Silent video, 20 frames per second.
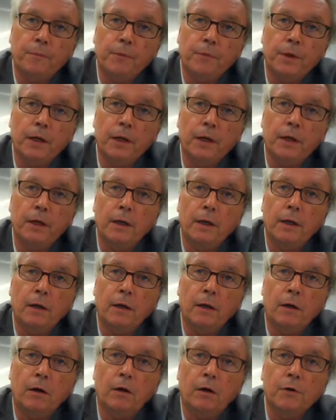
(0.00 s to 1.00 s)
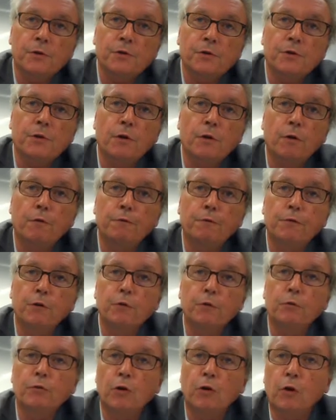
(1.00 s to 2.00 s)
there are so
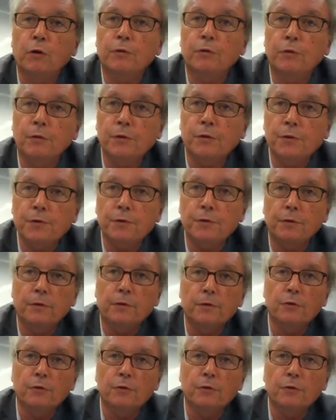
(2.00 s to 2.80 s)
few doctors,